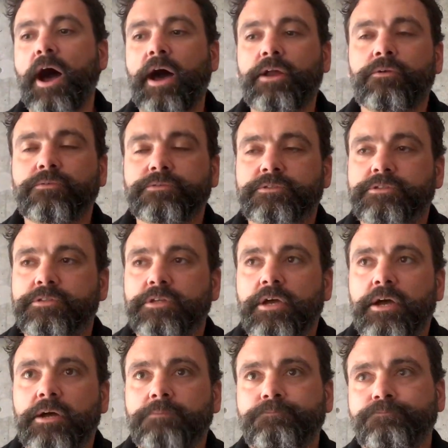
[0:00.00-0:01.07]
I
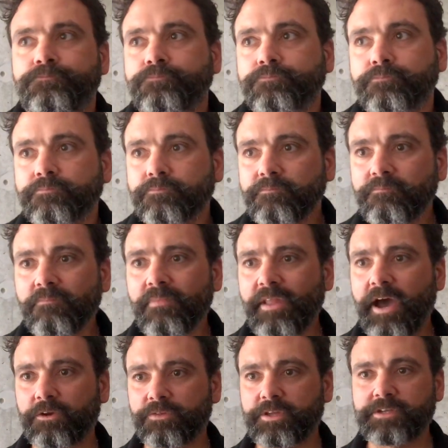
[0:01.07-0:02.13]

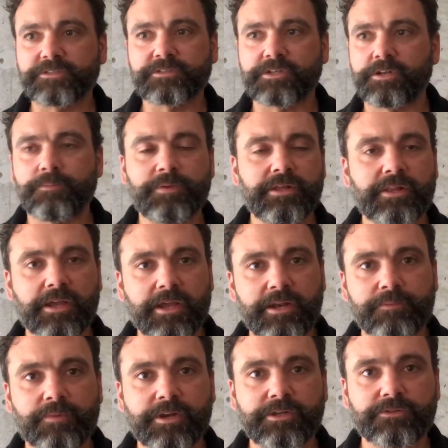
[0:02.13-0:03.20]
don't think it's gonna be like
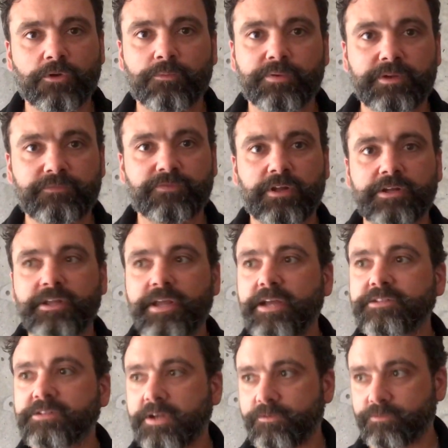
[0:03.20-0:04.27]
anybody's opening
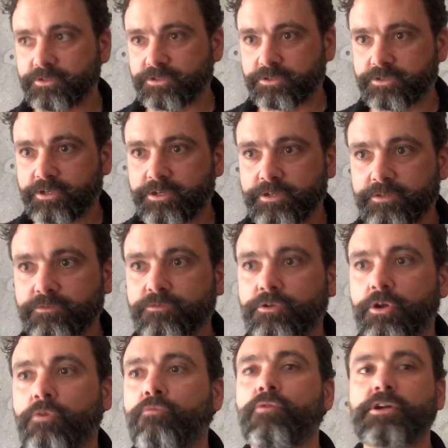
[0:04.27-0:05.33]
floodgates and everyone's just gonna,
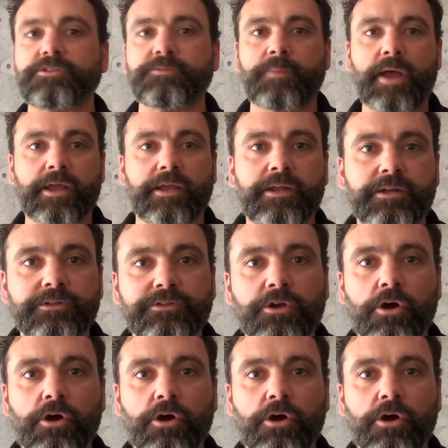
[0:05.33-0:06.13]
you know, rush back in and